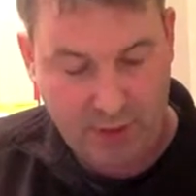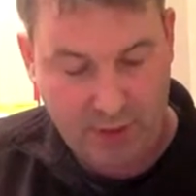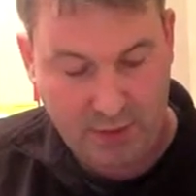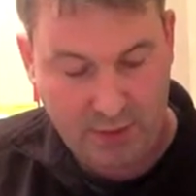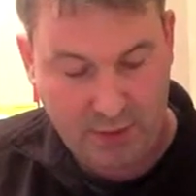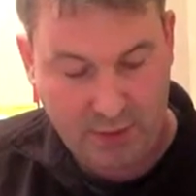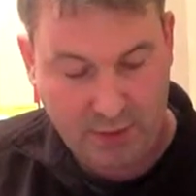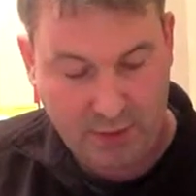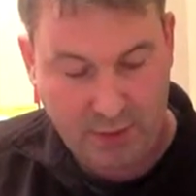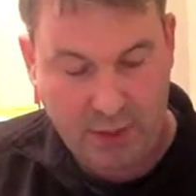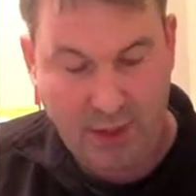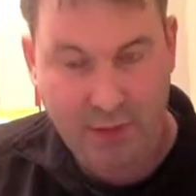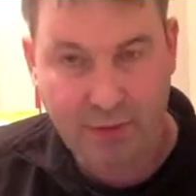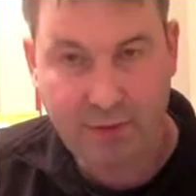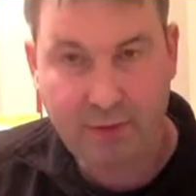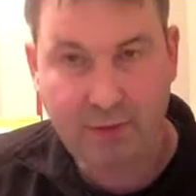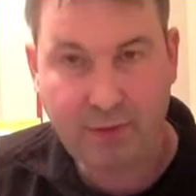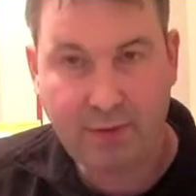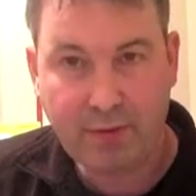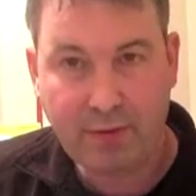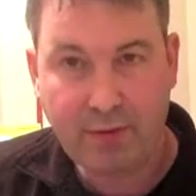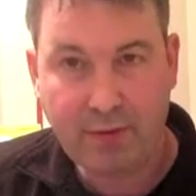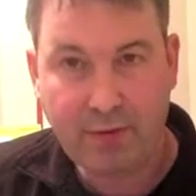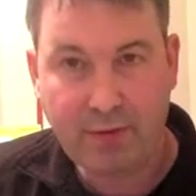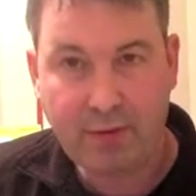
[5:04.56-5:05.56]
There we have
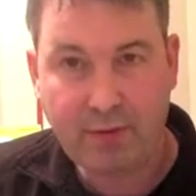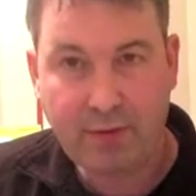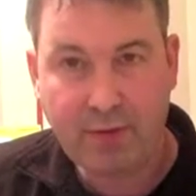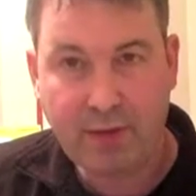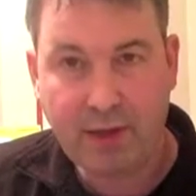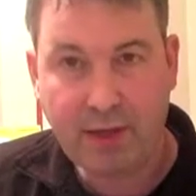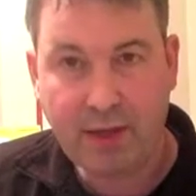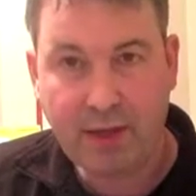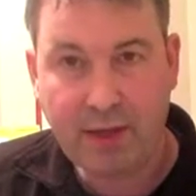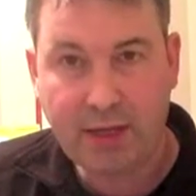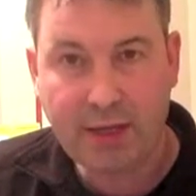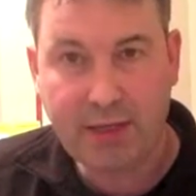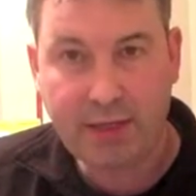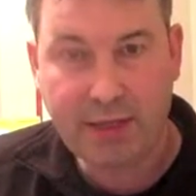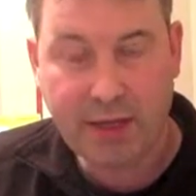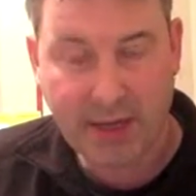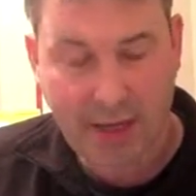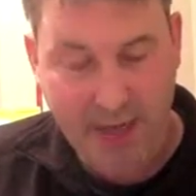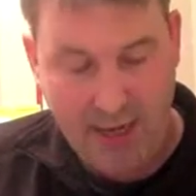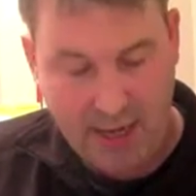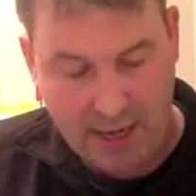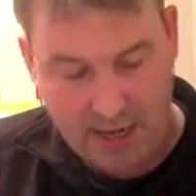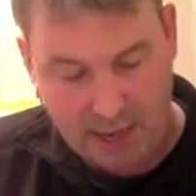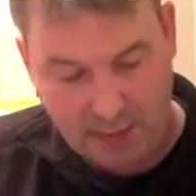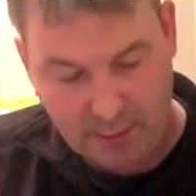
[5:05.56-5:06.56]
it's
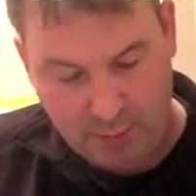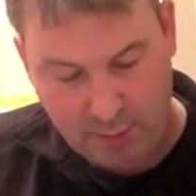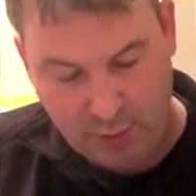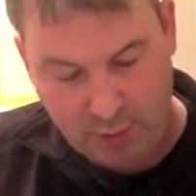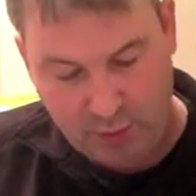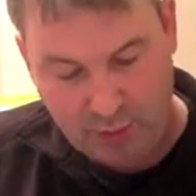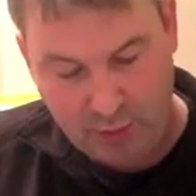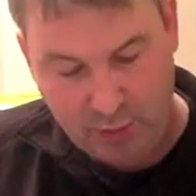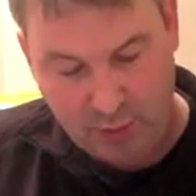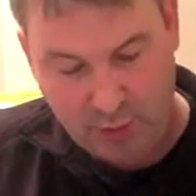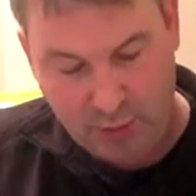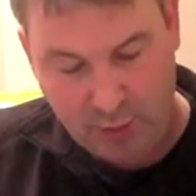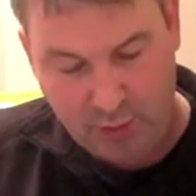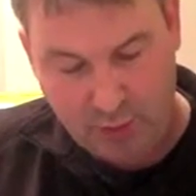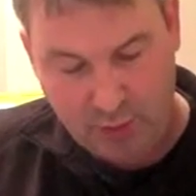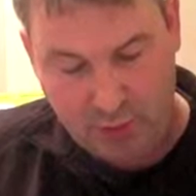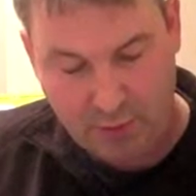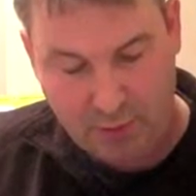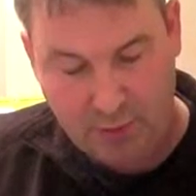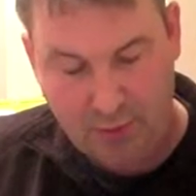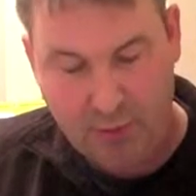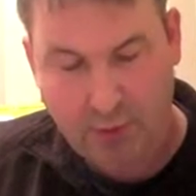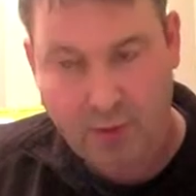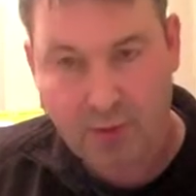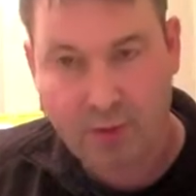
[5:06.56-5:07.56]
A, but you could
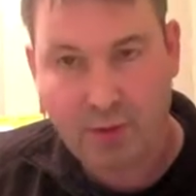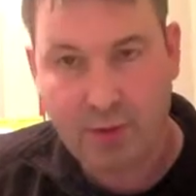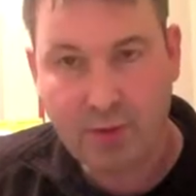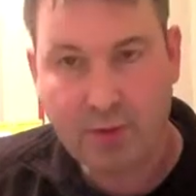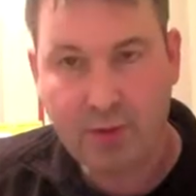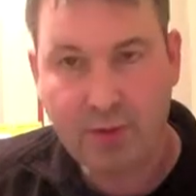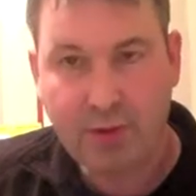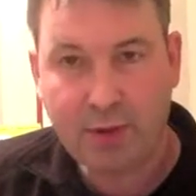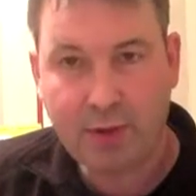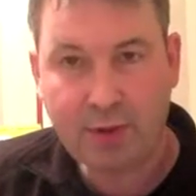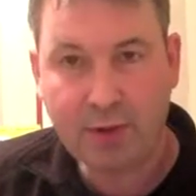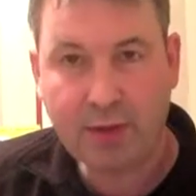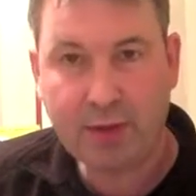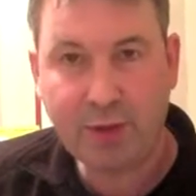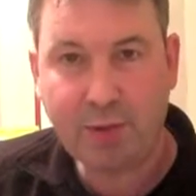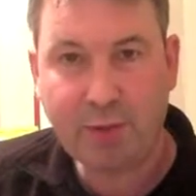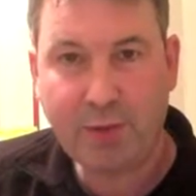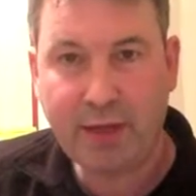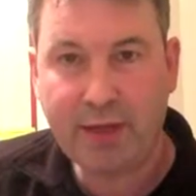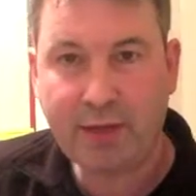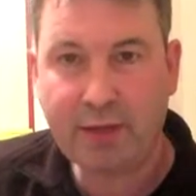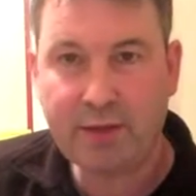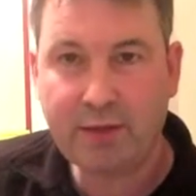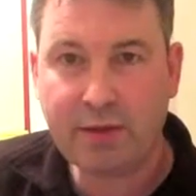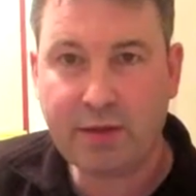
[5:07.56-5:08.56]

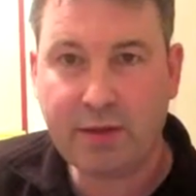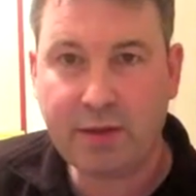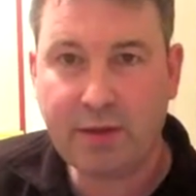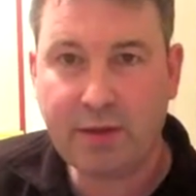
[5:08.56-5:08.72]
suspend